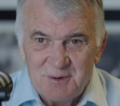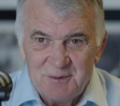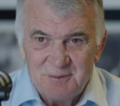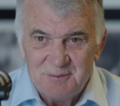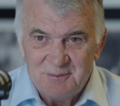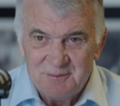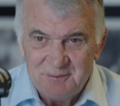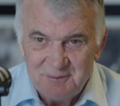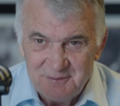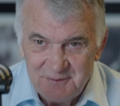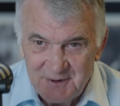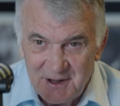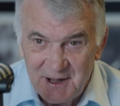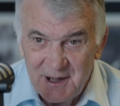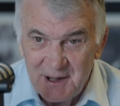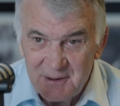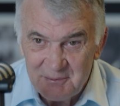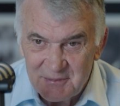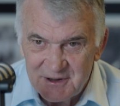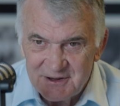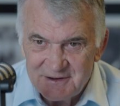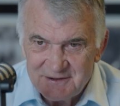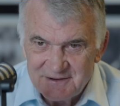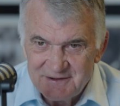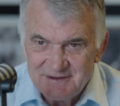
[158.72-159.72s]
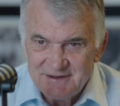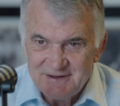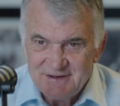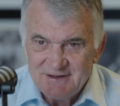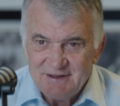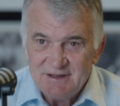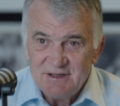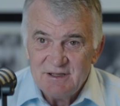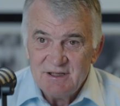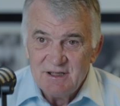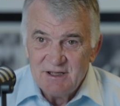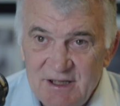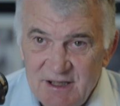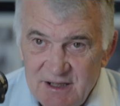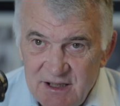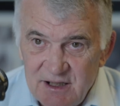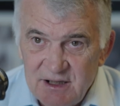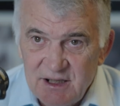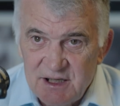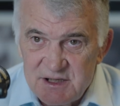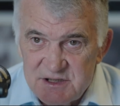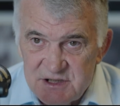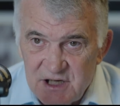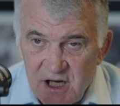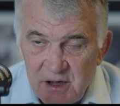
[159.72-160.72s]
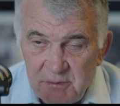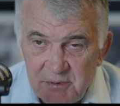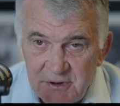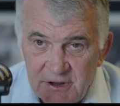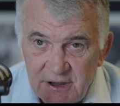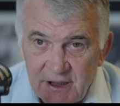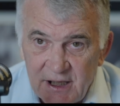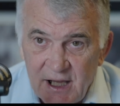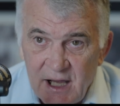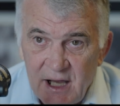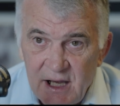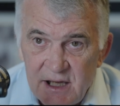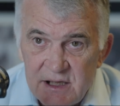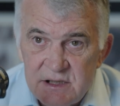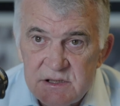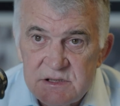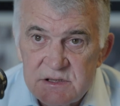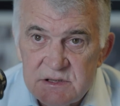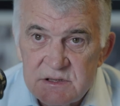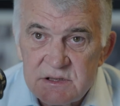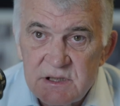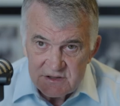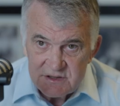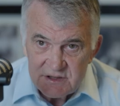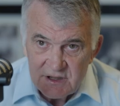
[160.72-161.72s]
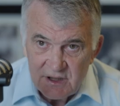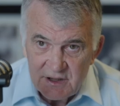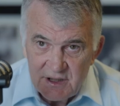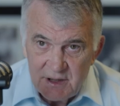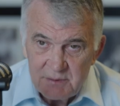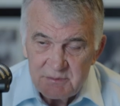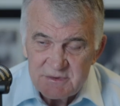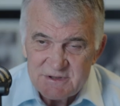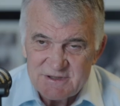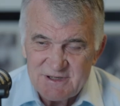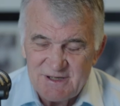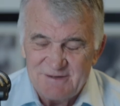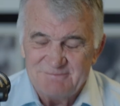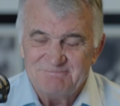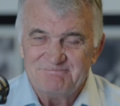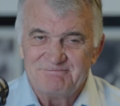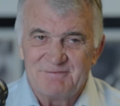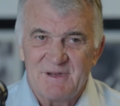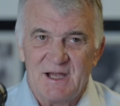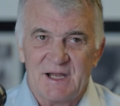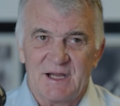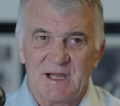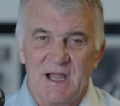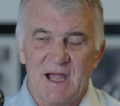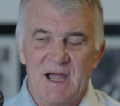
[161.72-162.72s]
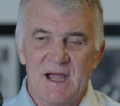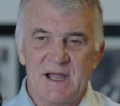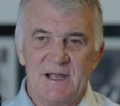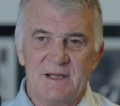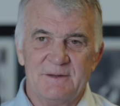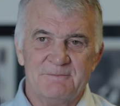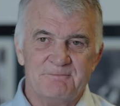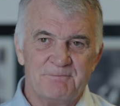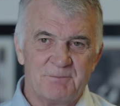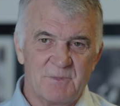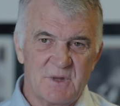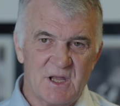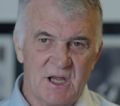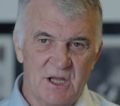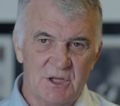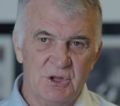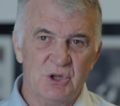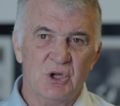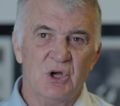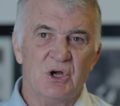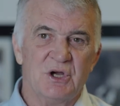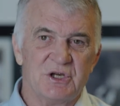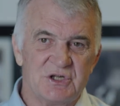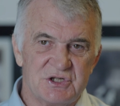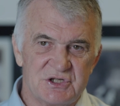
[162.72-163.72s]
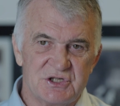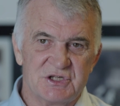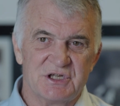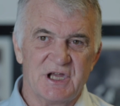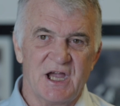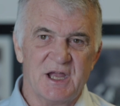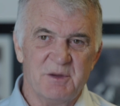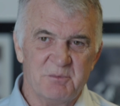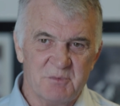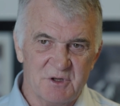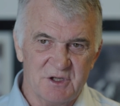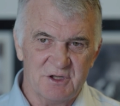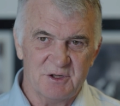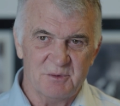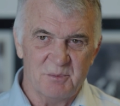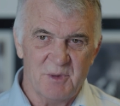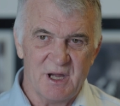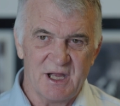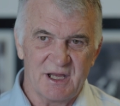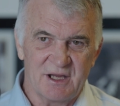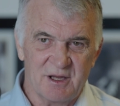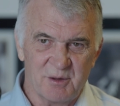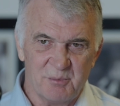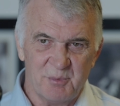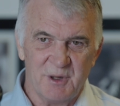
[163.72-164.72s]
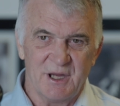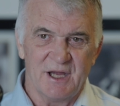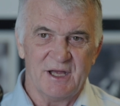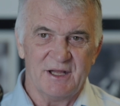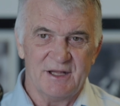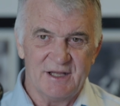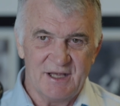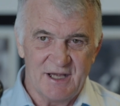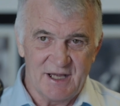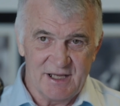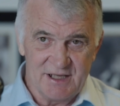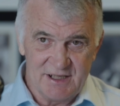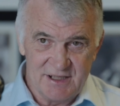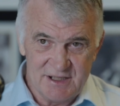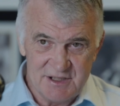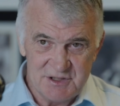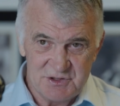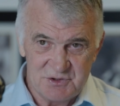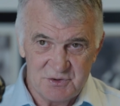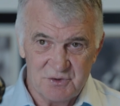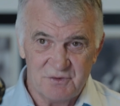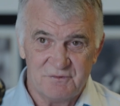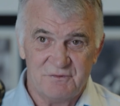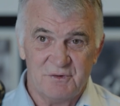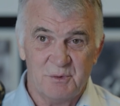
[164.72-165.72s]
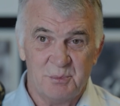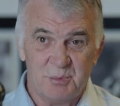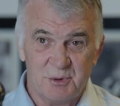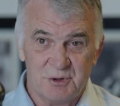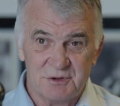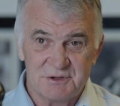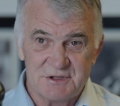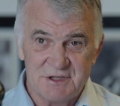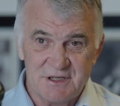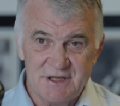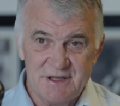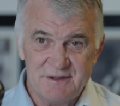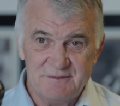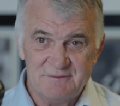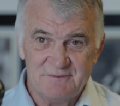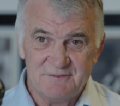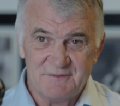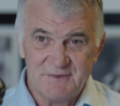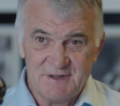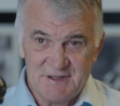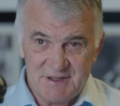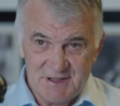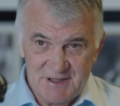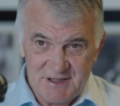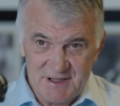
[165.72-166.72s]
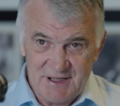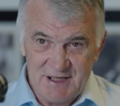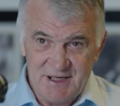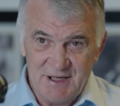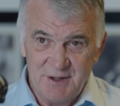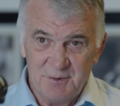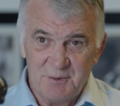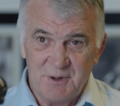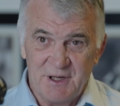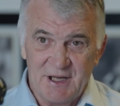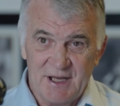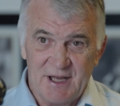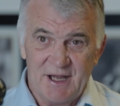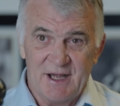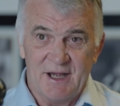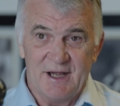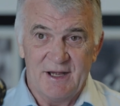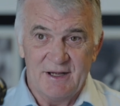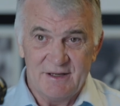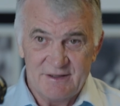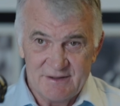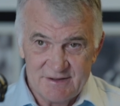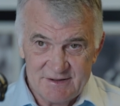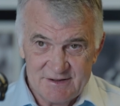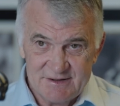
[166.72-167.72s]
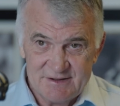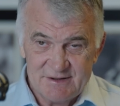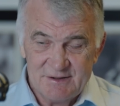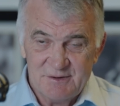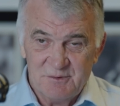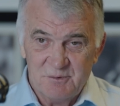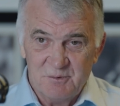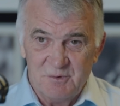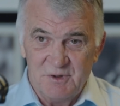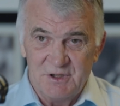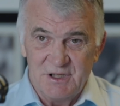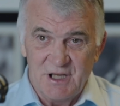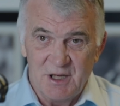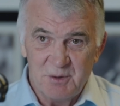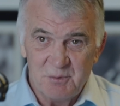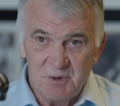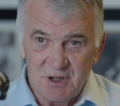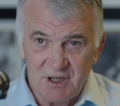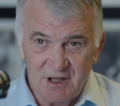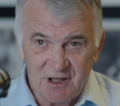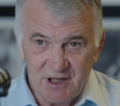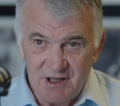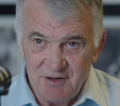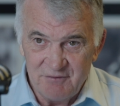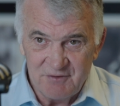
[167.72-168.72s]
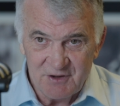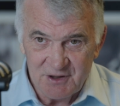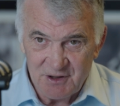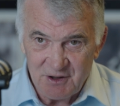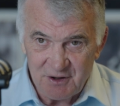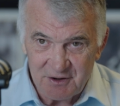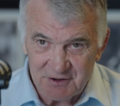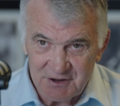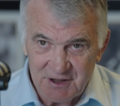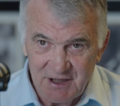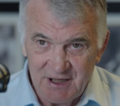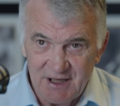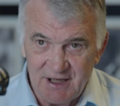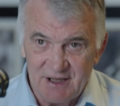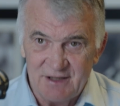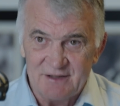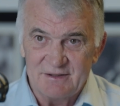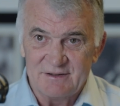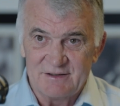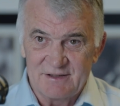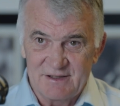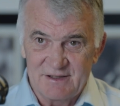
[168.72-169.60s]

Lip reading: well, damn it. Let's open the gates. So that was, a nice statement to make about, hey, here's your football team. Here we are. We don't want to leave you locked out.